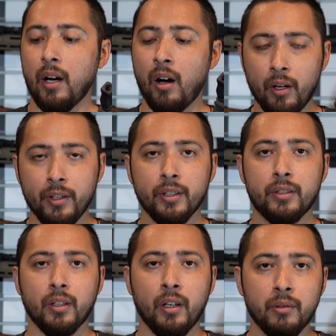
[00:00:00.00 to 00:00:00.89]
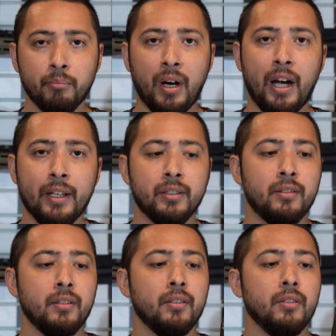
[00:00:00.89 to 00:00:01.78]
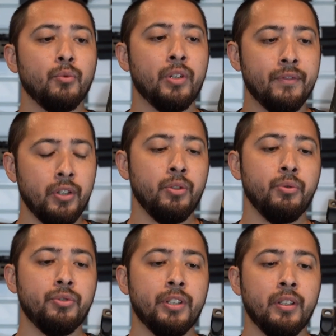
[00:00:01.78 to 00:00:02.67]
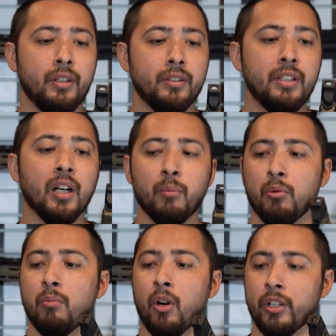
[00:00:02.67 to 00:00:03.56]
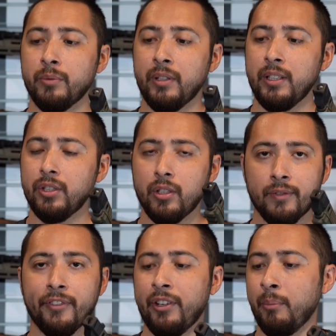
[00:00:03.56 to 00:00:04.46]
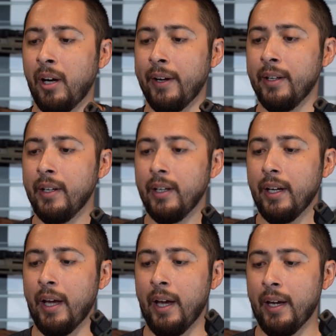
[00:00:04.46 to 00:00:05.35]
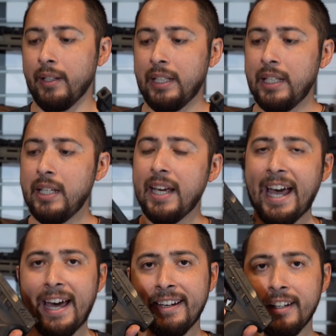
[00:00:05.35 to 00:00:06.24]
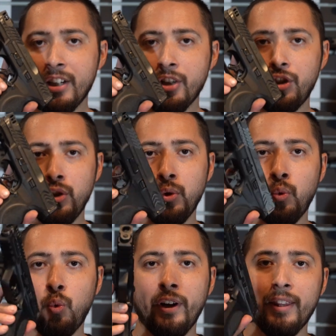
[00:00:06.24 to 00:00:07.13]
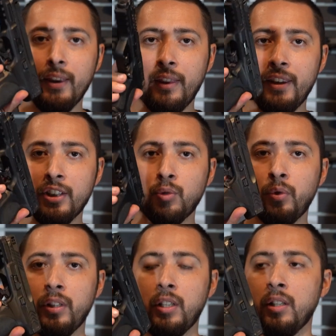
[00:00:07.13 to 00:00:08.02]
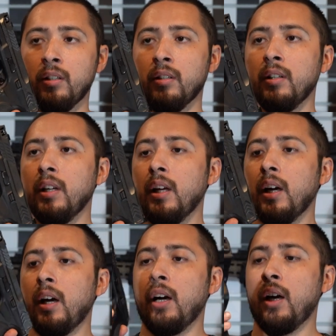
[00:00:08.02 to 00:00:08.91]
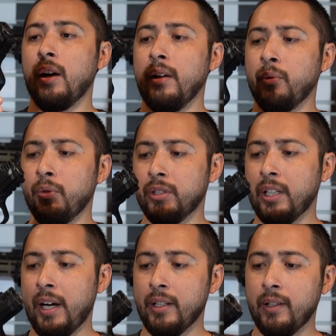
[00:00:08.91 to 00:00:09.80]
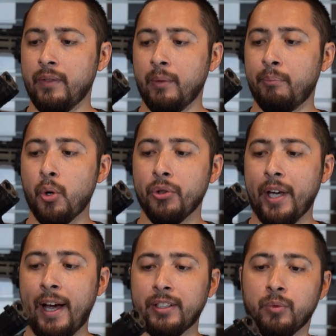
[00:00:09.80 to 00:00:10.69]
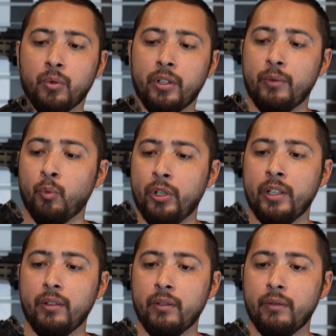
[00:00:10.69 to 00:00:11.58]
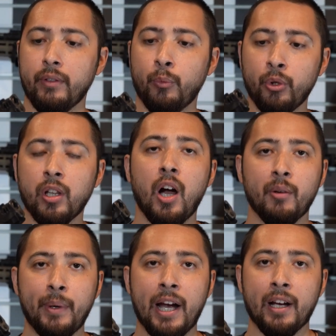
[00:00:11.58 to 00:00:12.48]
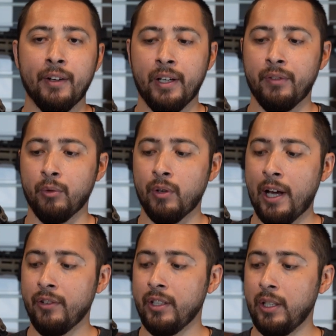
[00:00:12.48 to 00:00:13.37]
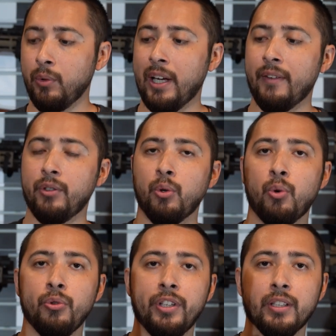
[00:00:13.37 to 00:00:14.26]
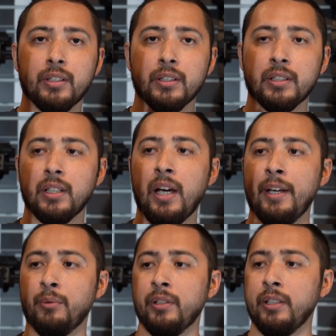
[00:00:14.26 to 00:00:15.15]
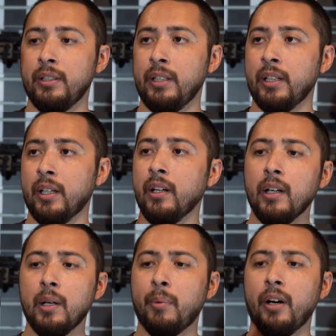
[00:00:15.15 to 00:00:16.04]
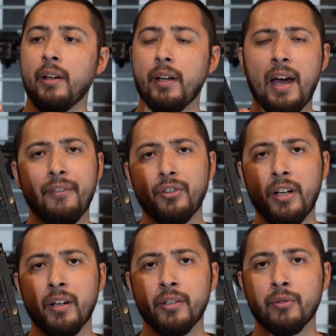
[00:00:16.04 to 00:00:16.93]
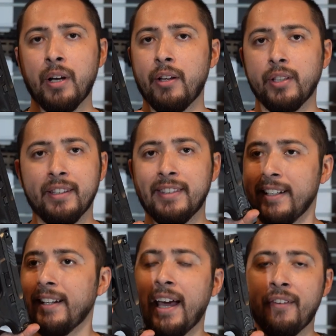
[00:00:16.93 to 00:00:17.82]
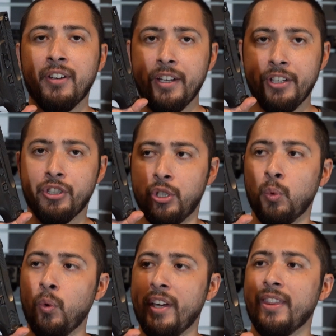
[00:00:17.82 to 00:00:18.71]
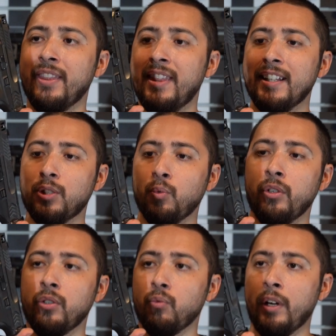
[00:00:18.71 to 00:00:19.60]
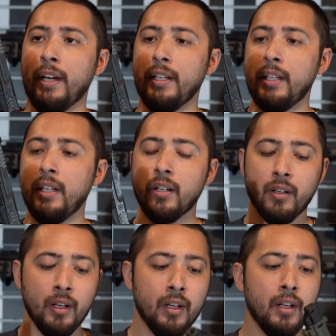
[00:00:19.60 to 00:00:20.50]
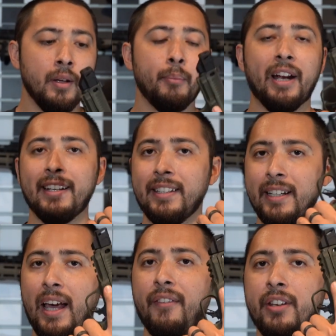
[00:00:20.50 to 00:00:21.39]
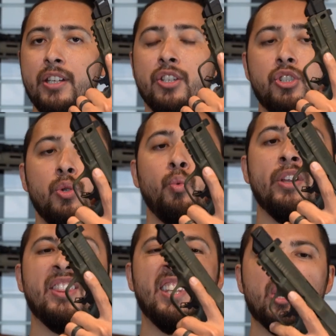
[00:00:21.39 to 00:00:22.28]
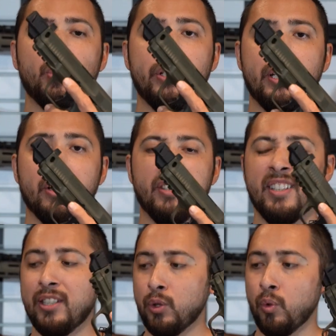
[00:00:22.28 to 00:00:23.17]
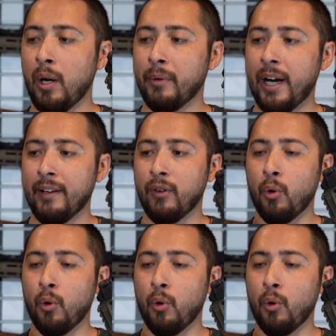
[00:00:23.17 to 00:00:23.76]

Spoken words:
honest, unbiased reviews is the Humble Marksman. He's a good friend of mine, and he had an issue with this one here. It was kind of a bolt action where it would lock back on every round, and he would have to hold this slide release here. But after 800 rounds, I didn't have an issue with this one right here. But I did have an issue with this one here, and this is where I'm kind of